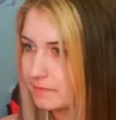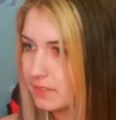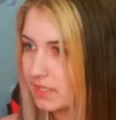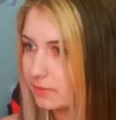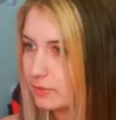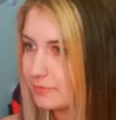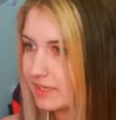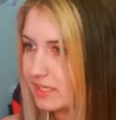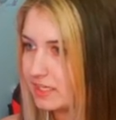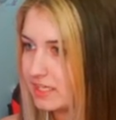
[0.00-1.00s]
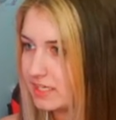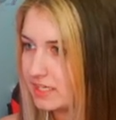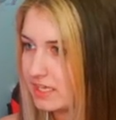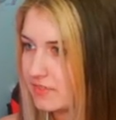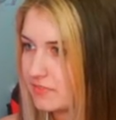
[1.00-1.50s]
I don't know if I can get
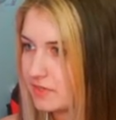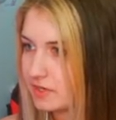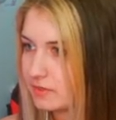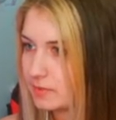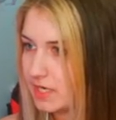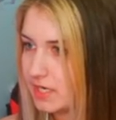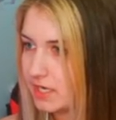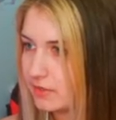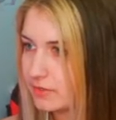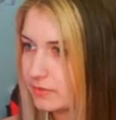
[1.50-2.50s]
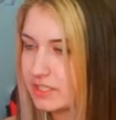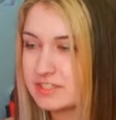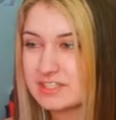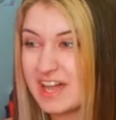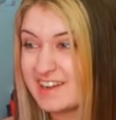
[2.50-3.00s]
in there right now, though. That
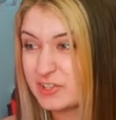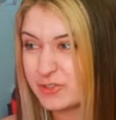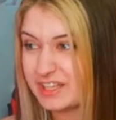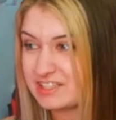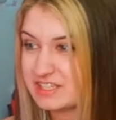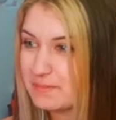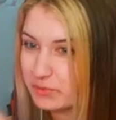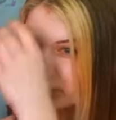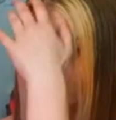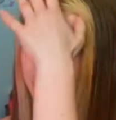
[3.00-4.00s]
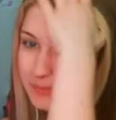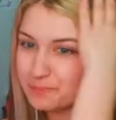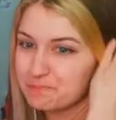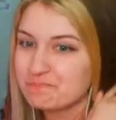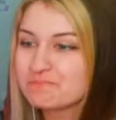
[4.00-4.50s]
does kind of look like the temple, though.
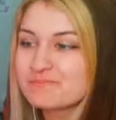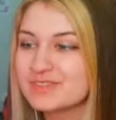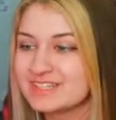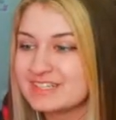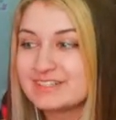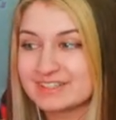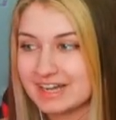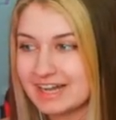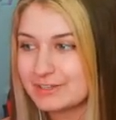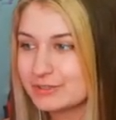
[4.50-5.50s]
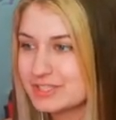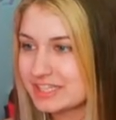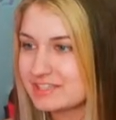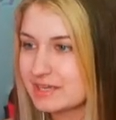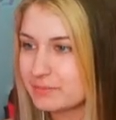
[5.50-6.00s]
Kind of looks like
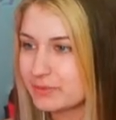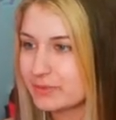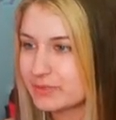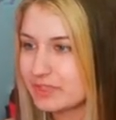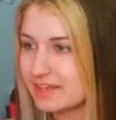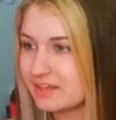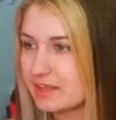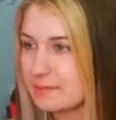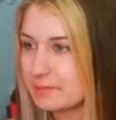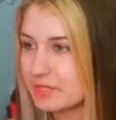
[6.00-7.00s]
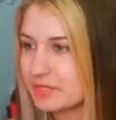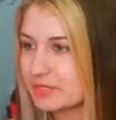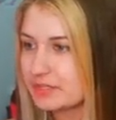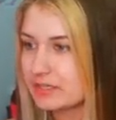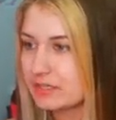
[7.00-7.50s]
the temple. Can I climb up here?
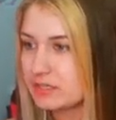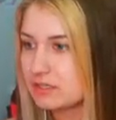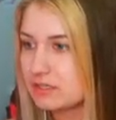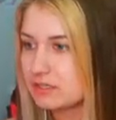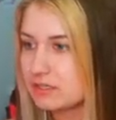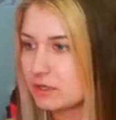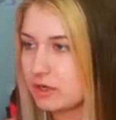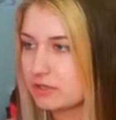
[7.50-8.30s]
Oh,